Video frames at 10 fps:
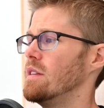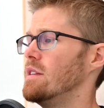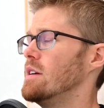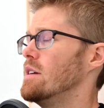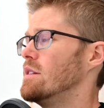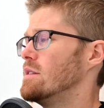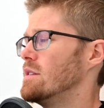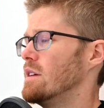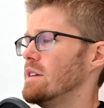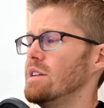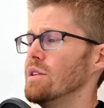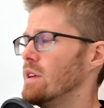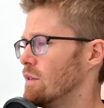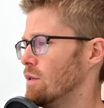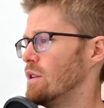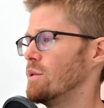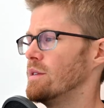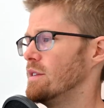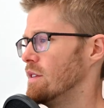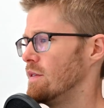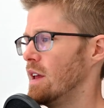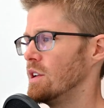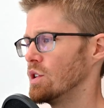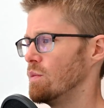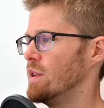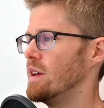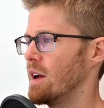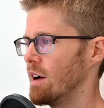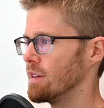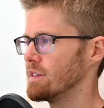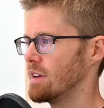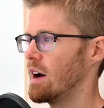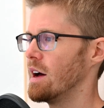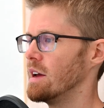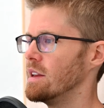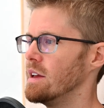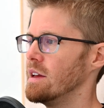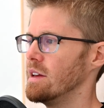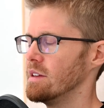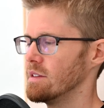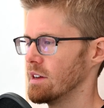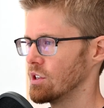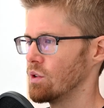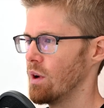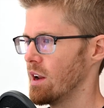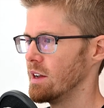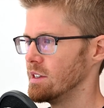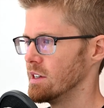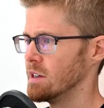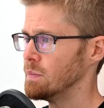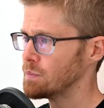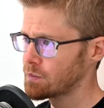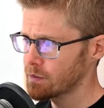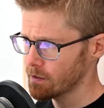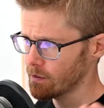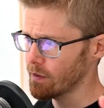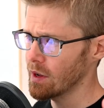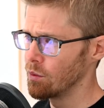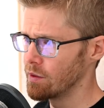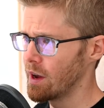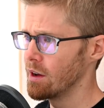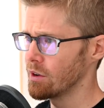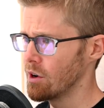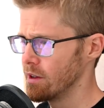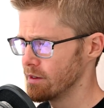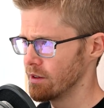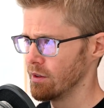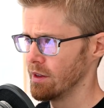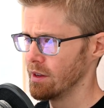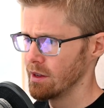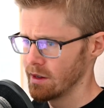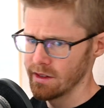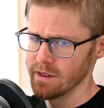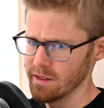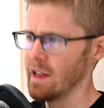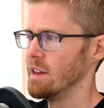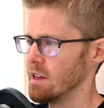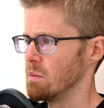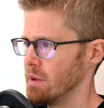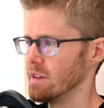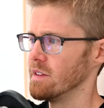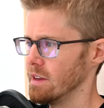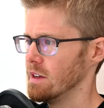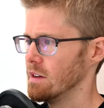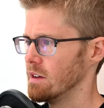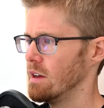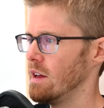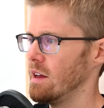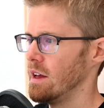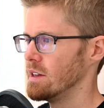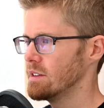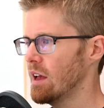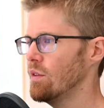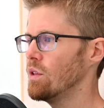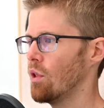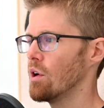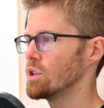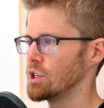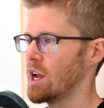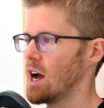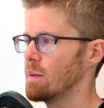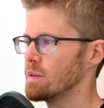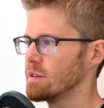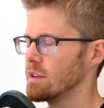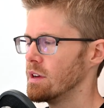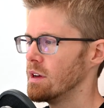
there's a healing frequency of nature. Being outside is such a great idea without constantly staying busy and just having large gaps